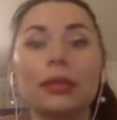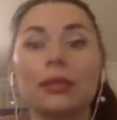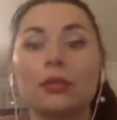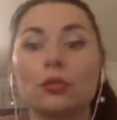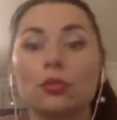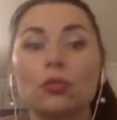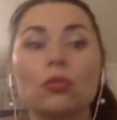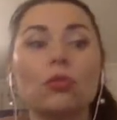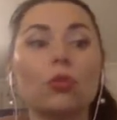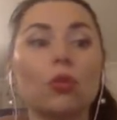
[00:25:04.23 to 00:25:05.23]
and to
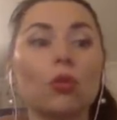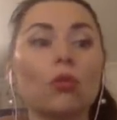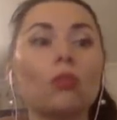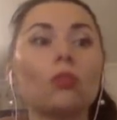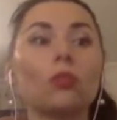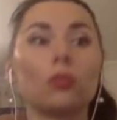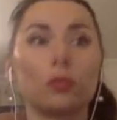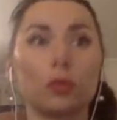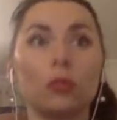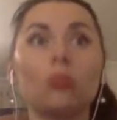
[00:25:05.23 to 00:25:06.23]
do all
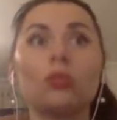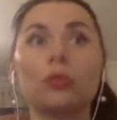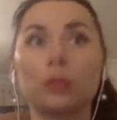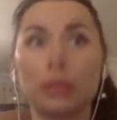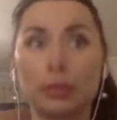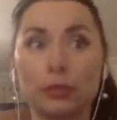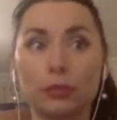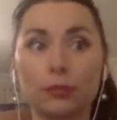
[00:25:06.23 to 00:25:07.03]
from yourself.